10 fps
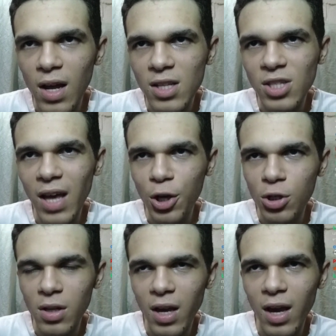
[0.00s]
it's
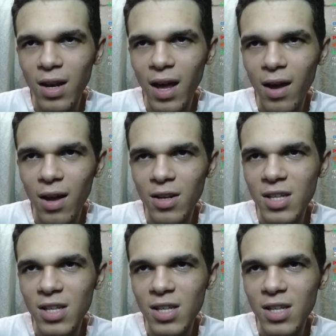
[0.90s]
actually an, a